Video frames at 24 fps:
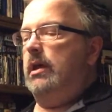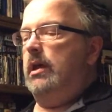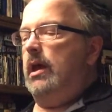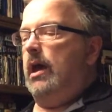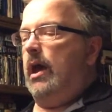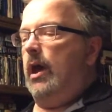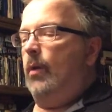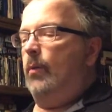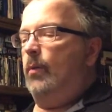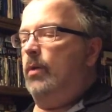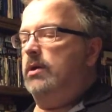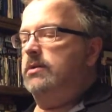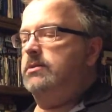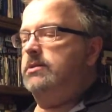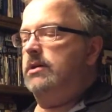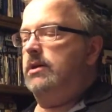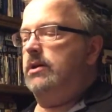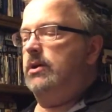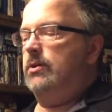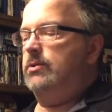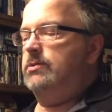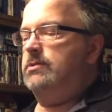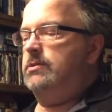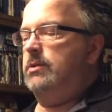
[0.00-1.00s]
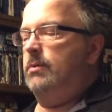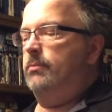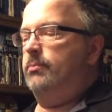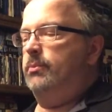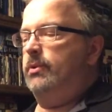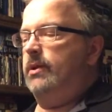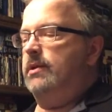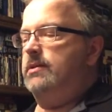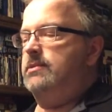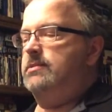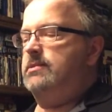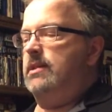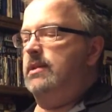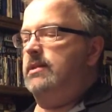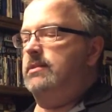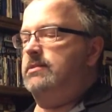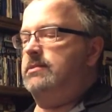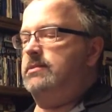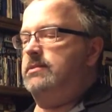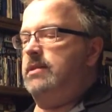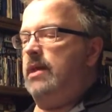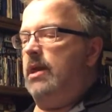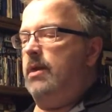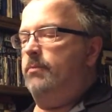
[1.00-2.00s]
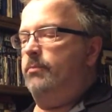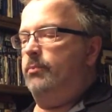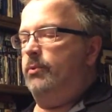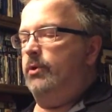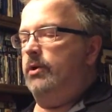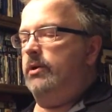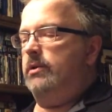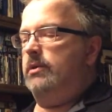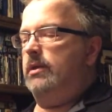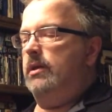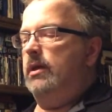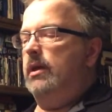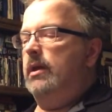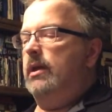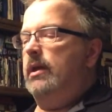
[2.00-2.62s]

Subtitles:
I want to go someplace and stay put